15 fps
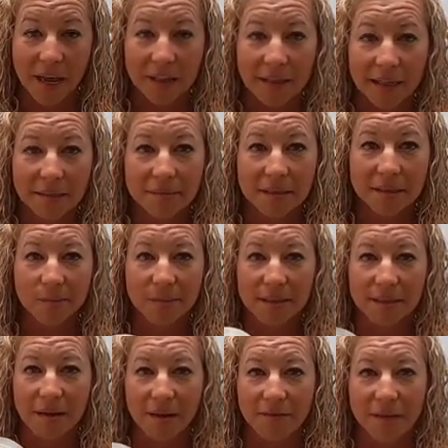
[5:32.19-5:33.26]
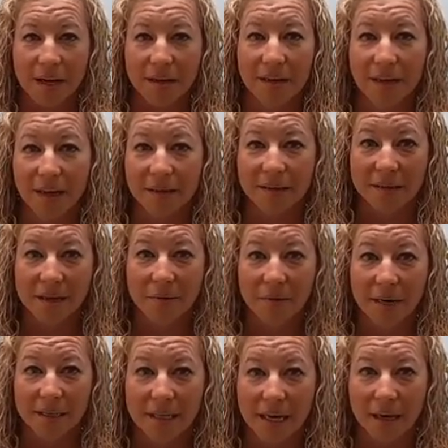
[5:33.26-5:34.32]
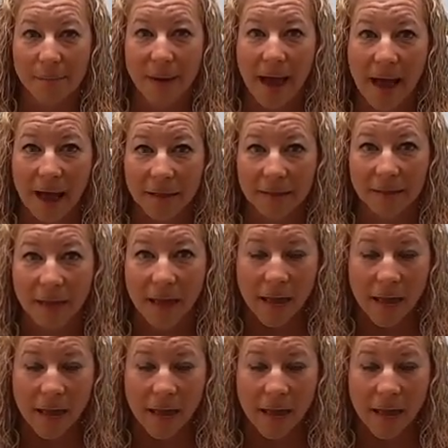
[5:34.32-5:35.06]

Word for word: And that's because we still have young kids and they want to take a bath.